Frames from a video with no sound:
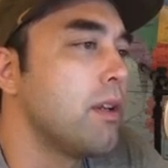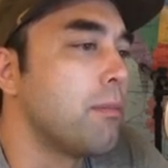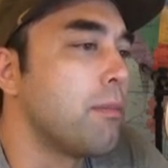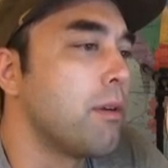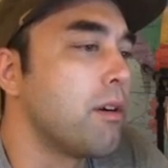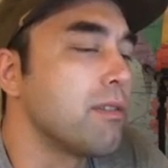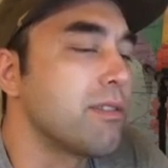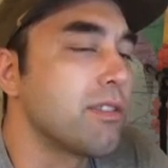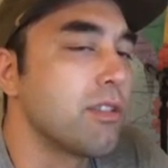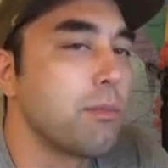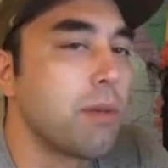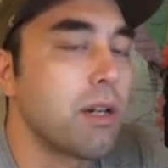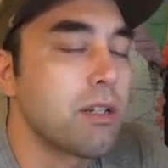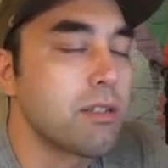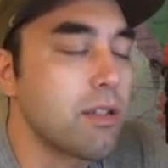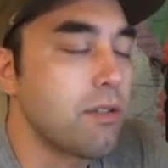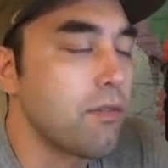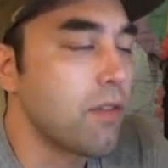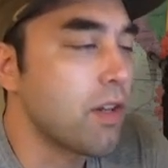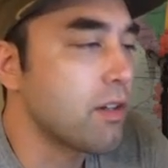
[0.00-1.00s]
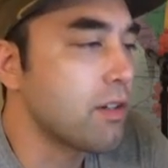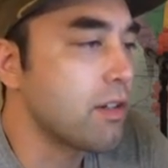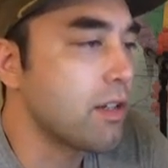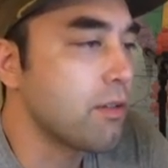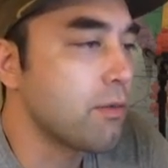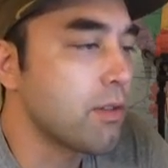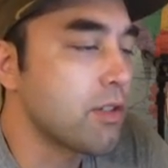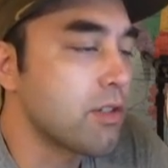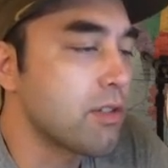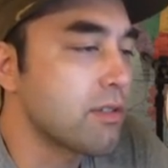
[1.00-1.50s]
Also Monte Verde,
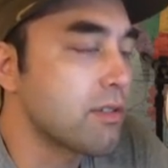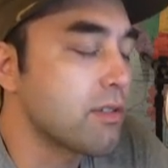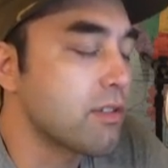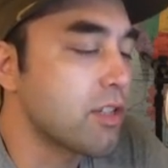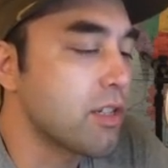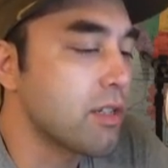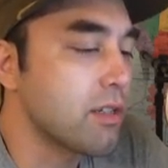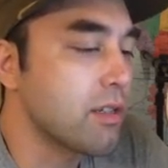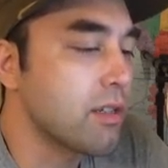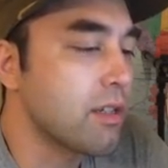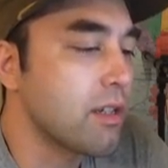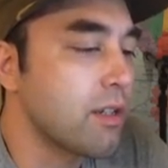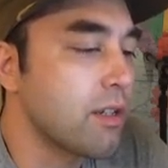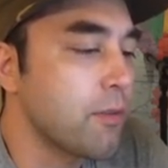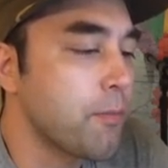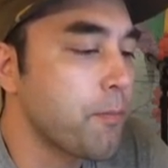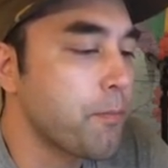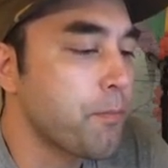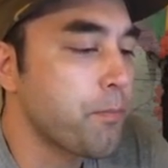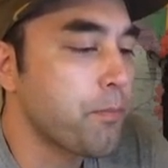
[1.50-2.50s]
which is in Chile,